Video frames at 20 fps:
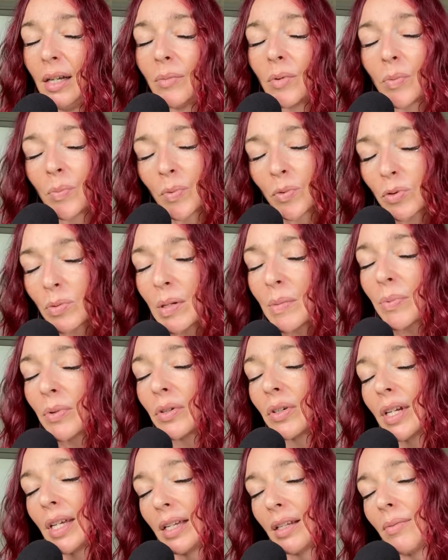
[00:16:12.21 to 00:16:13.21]
But most
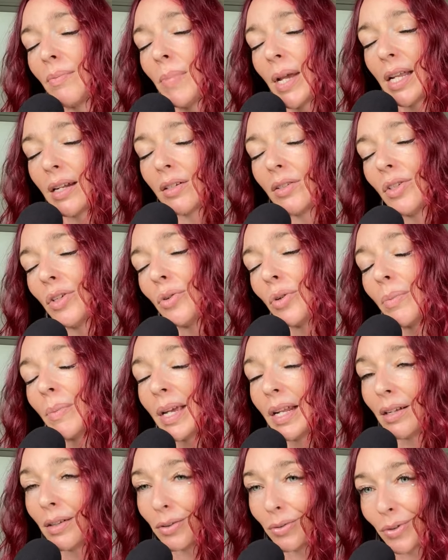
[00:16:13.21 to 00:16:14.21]
people are in beta 2 or
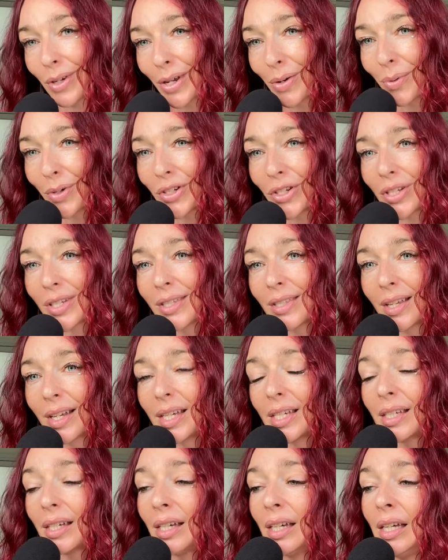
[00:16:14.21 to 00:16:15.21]
beta 3, which is
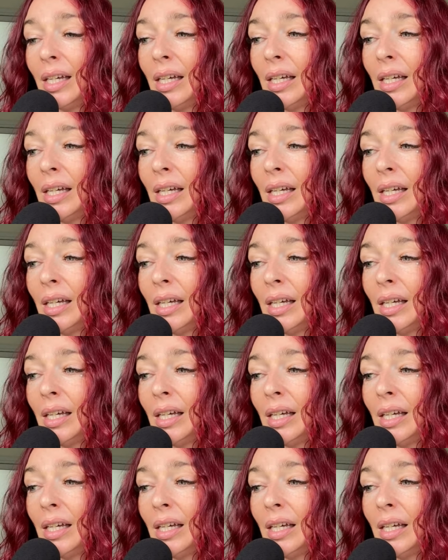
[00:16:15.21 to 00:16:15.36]
like